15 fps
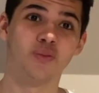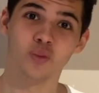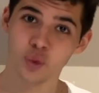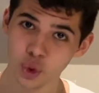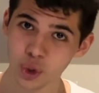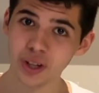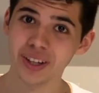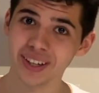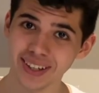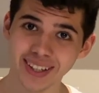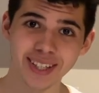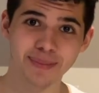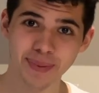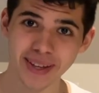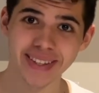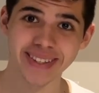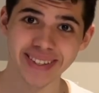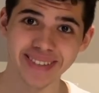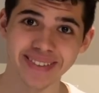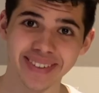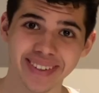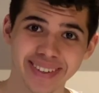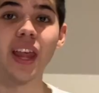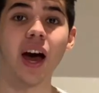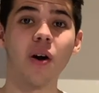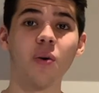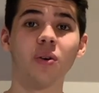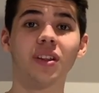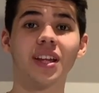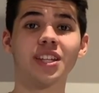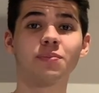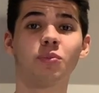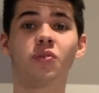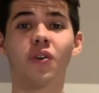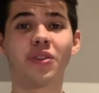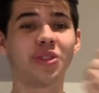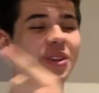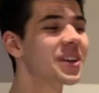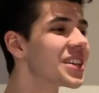really expensive. Now, let's move on to